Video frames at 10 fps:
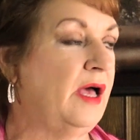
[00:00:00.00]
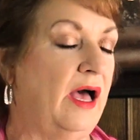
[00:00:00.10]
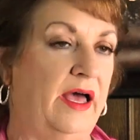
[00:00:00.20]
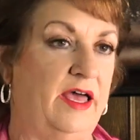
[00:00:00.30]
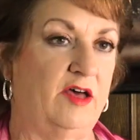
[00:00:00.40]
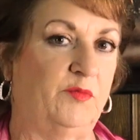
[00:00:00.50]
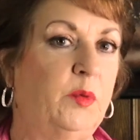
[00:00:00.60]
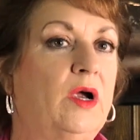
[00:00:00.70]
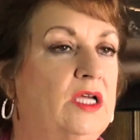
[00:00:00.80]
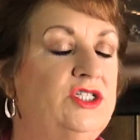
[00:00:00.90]
I have
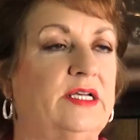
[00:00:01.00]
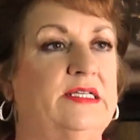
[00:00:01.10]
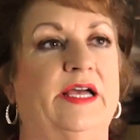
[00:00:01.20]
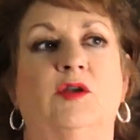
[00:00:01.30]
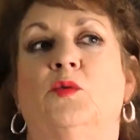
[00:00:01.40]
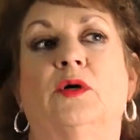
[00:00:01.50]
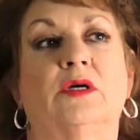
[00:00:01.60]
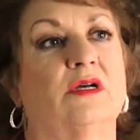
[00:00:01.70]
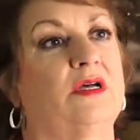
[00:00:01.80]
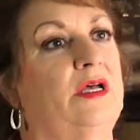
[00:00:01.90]
projects I can
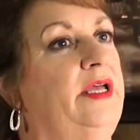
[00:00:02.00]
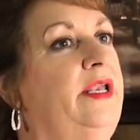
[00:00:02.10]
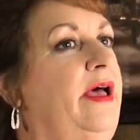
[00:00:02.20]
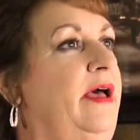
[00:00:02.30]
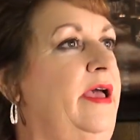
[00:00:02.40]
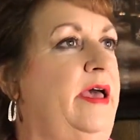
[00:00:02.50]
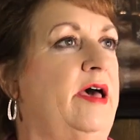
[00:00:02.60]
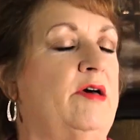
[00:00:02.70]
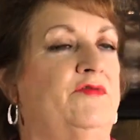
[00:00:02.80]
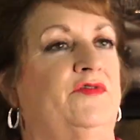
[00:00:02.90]
work on, I
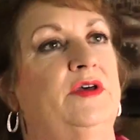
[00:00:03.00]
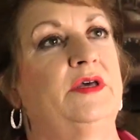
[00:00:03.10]
have